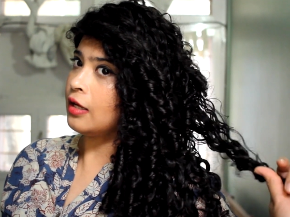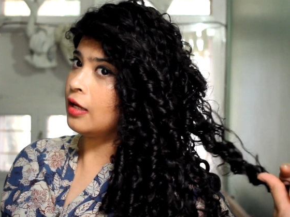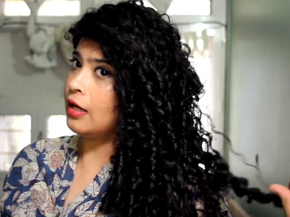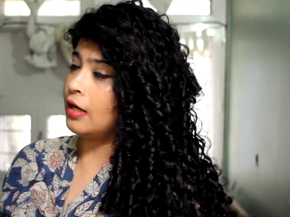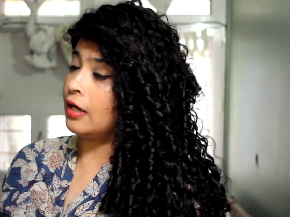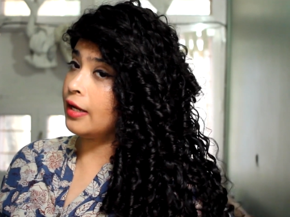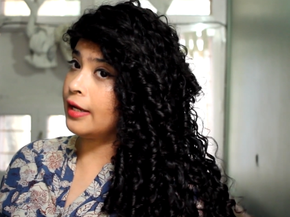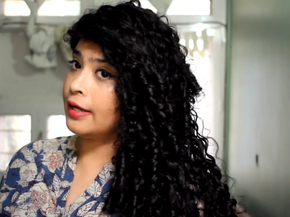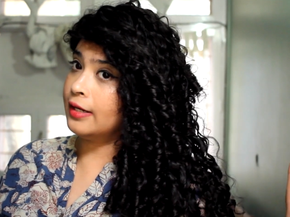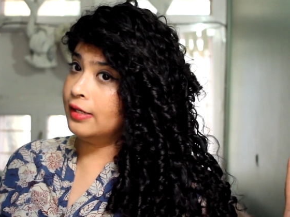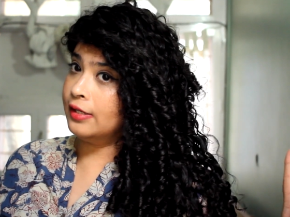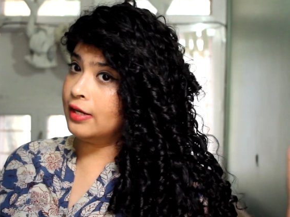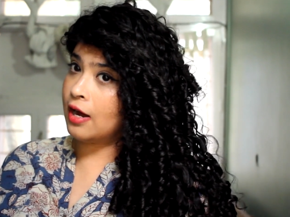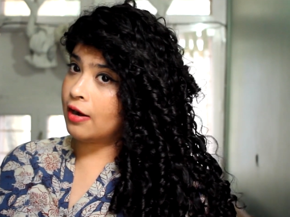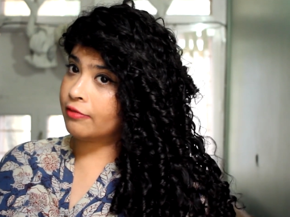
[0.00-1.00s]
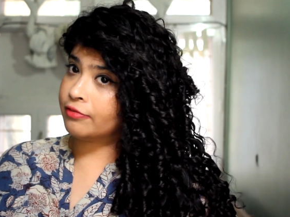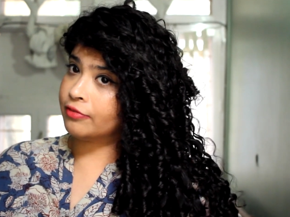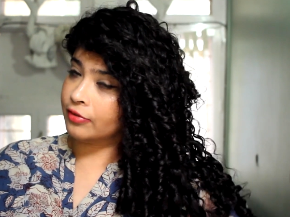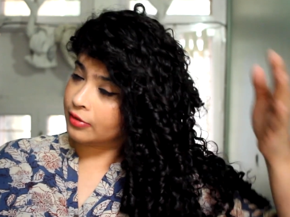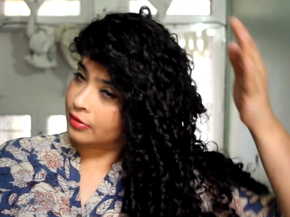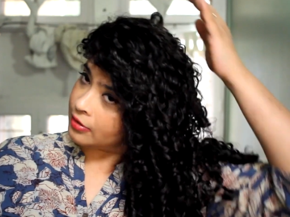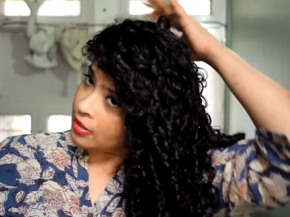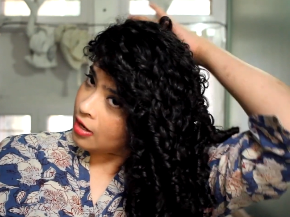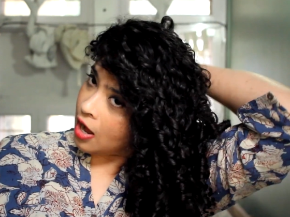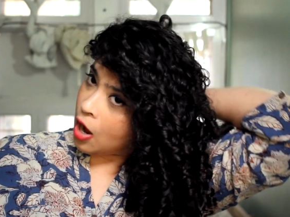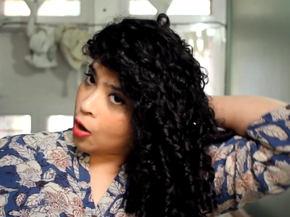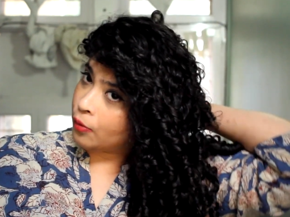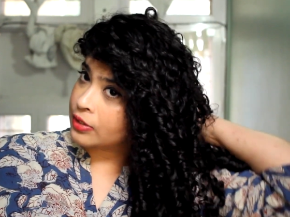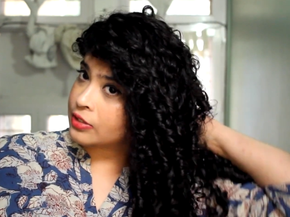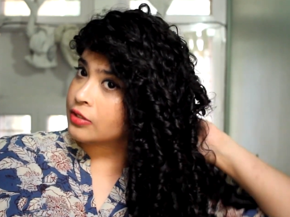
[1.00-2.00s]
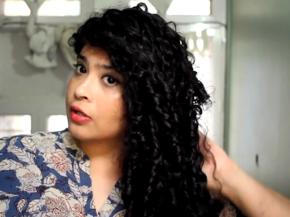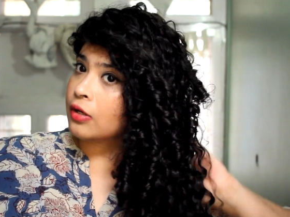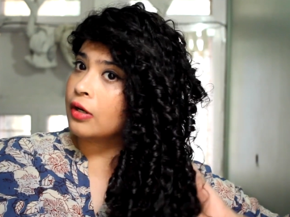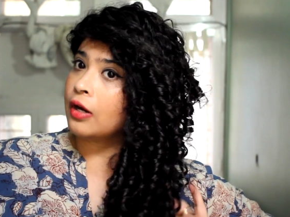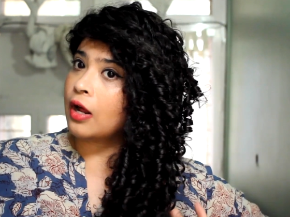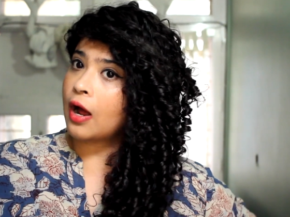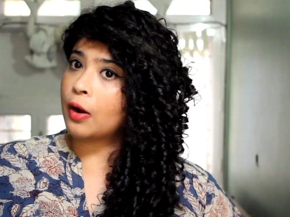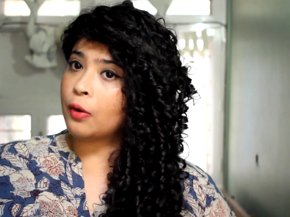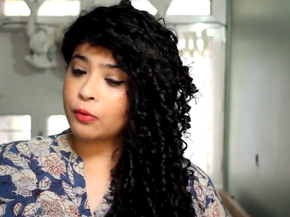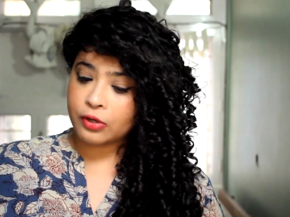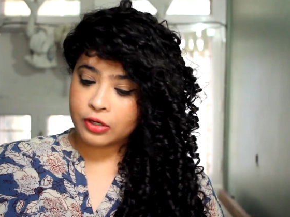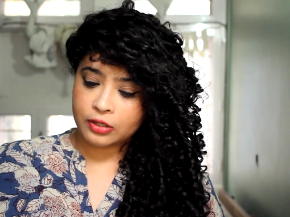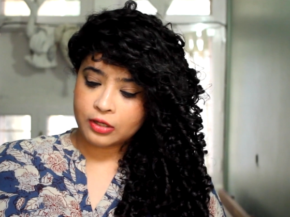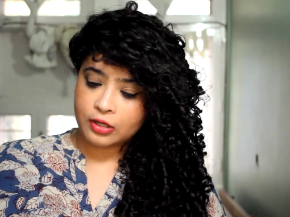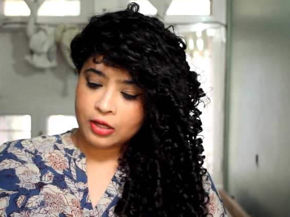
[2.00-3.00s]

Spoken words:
I love how it's turned out.